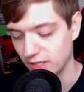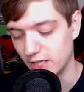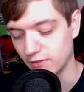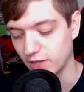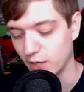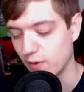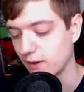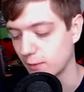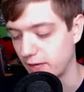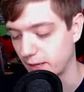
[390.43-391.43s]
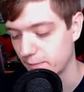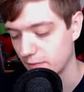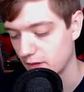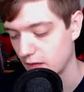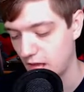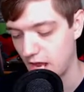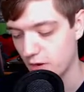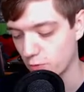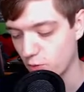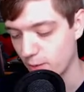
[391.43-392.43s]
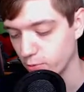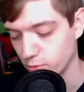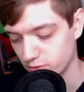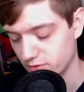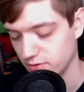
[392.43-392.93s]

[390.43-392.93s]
It is very welcoming. A Raboot.